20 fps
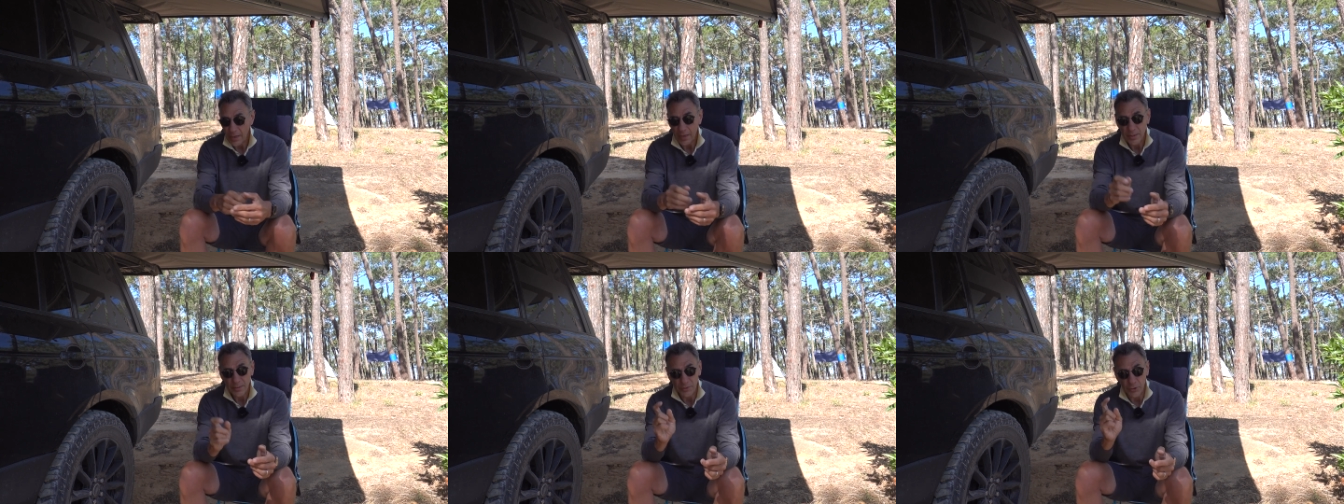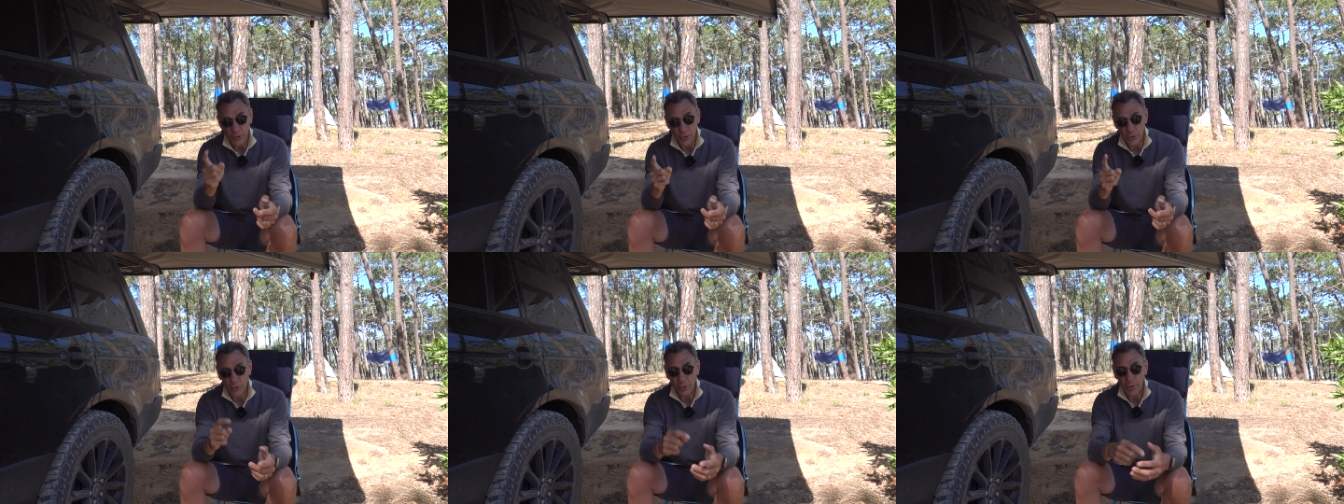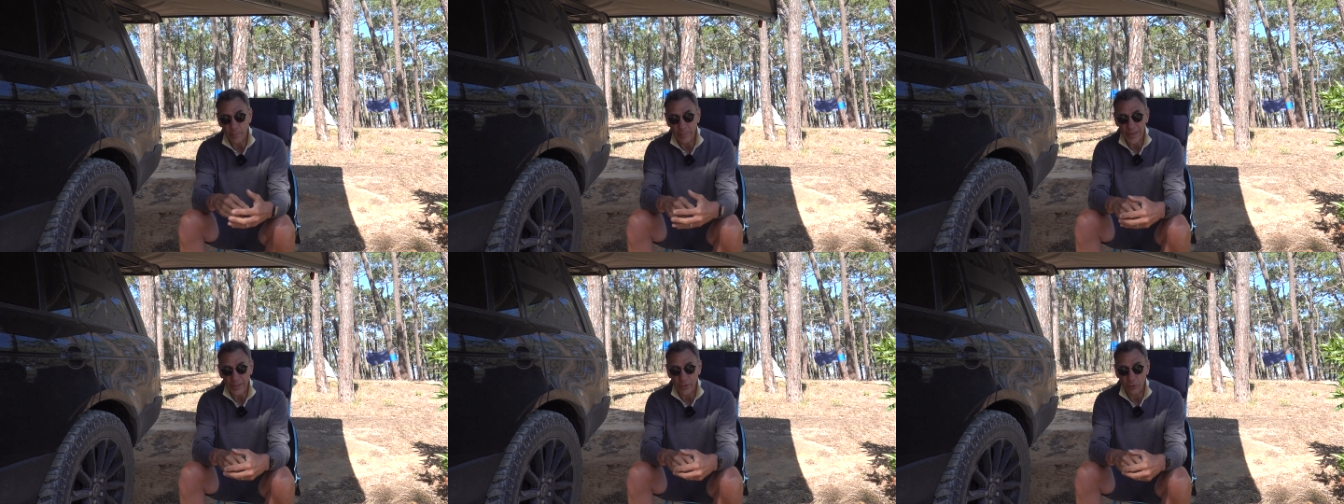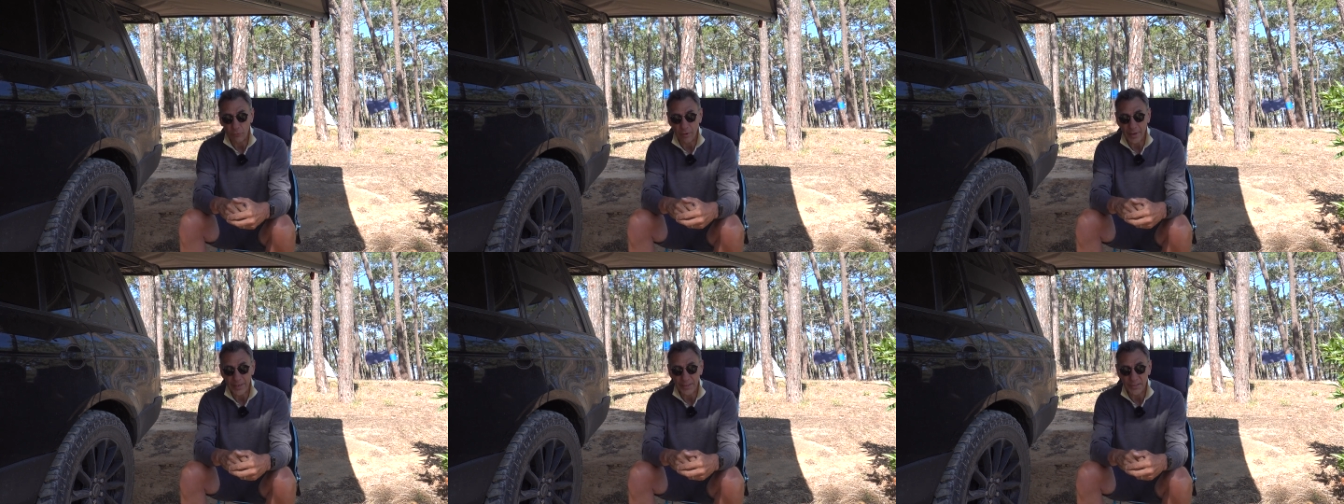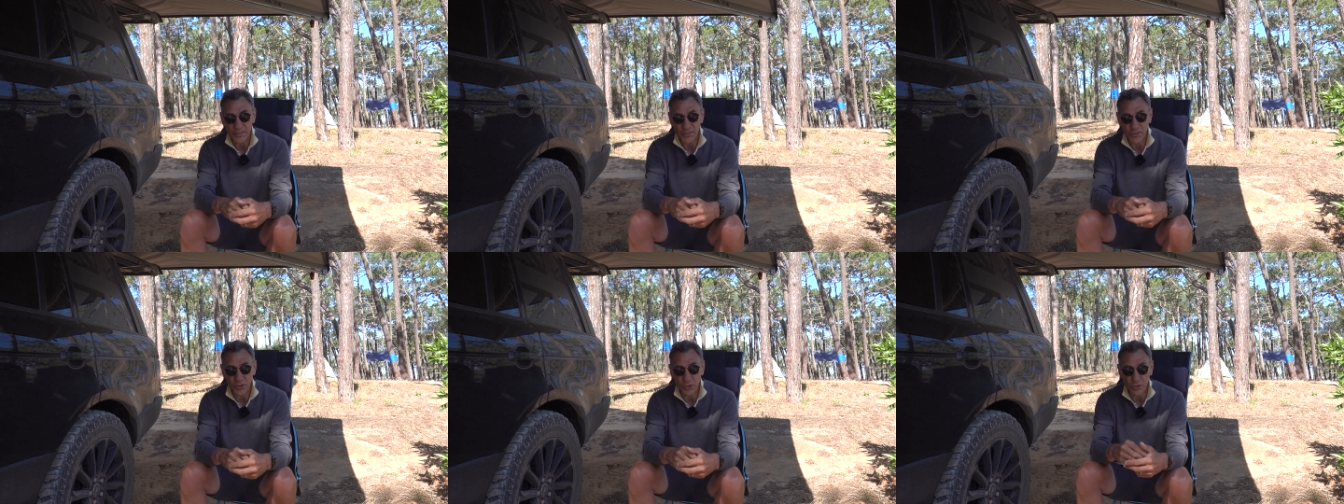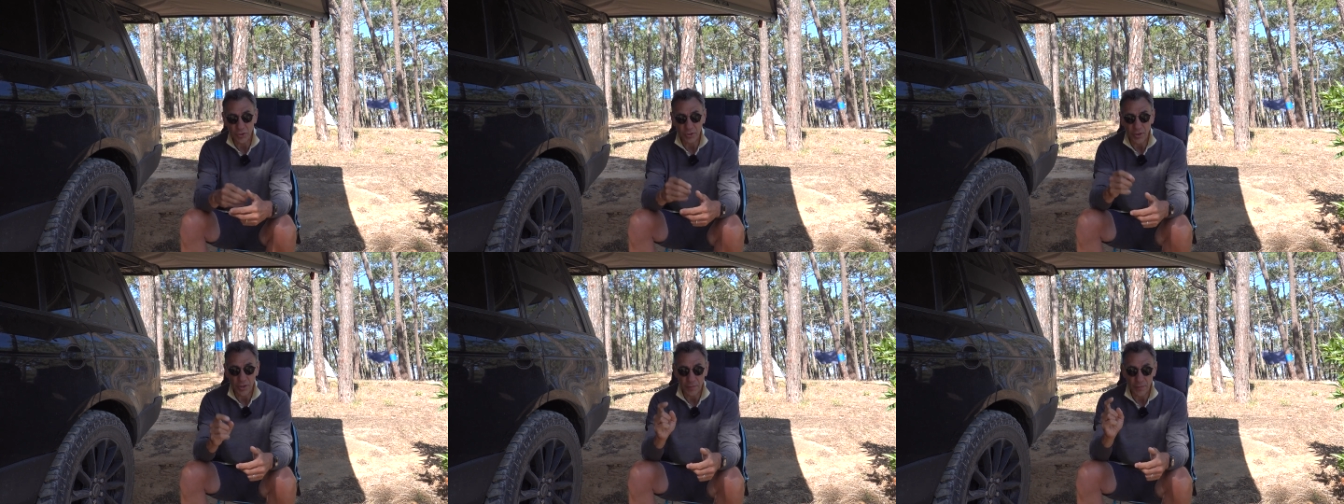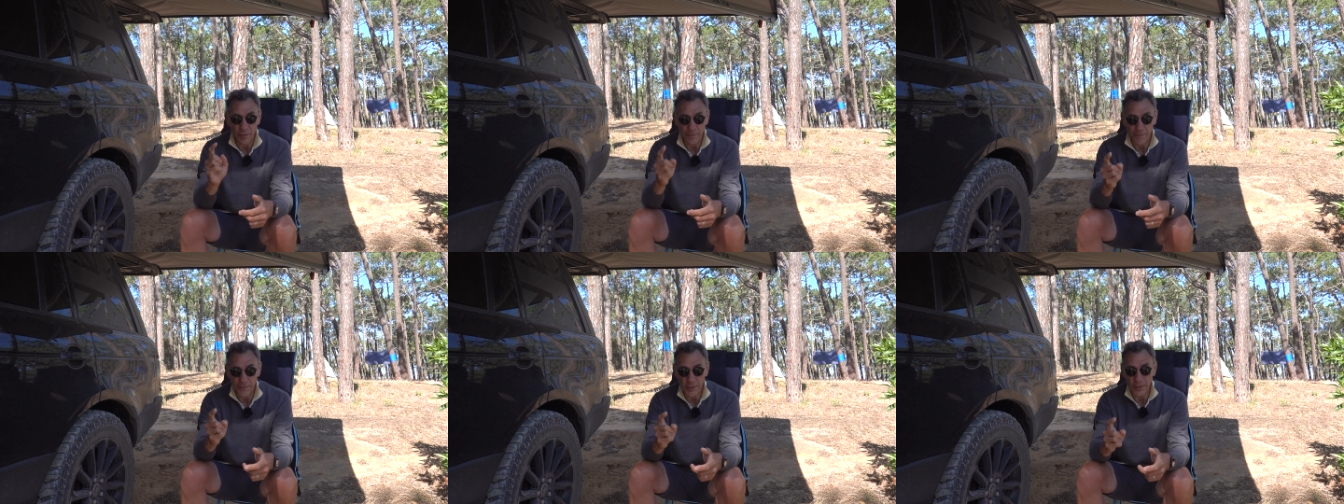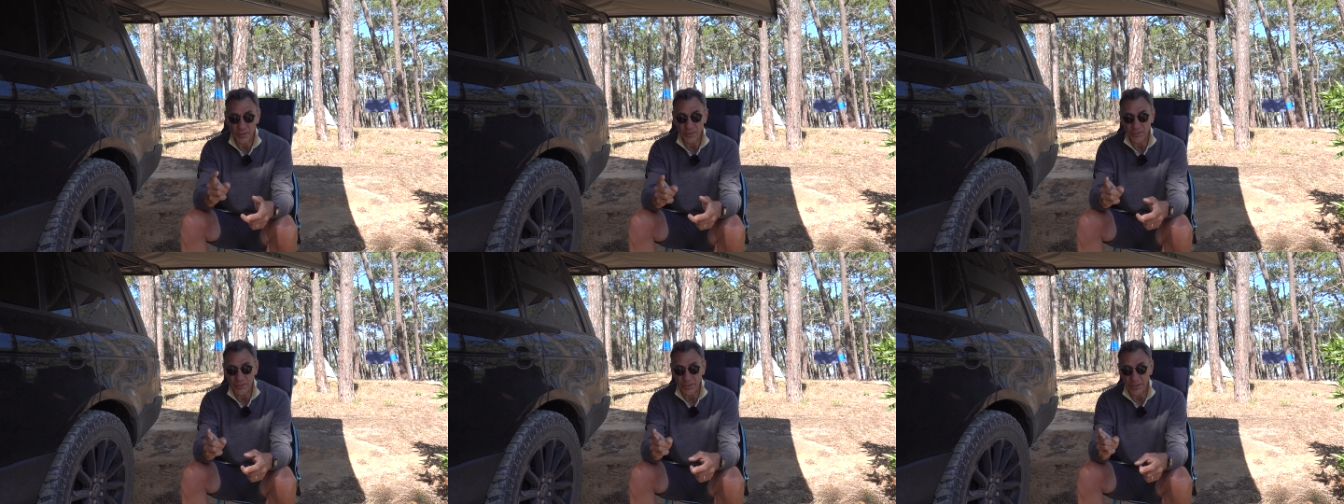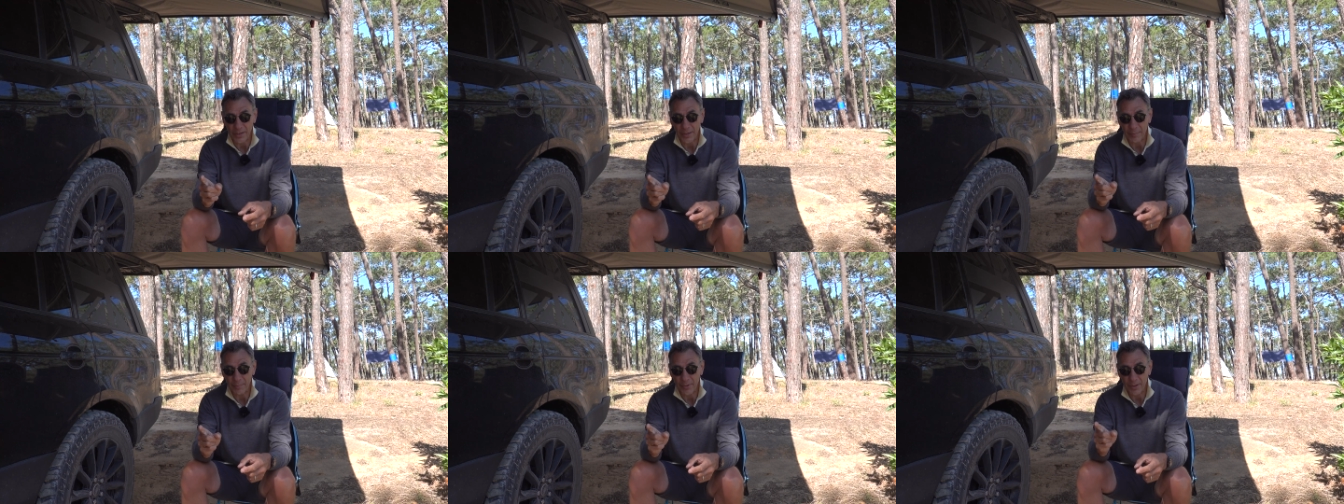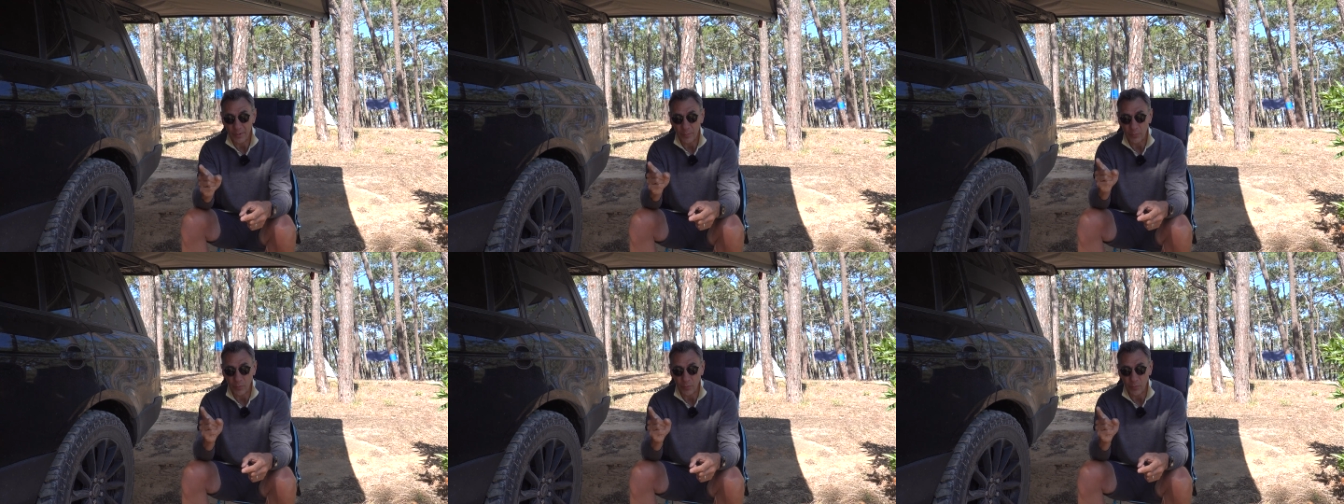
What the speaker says: so you can make the right decision the first time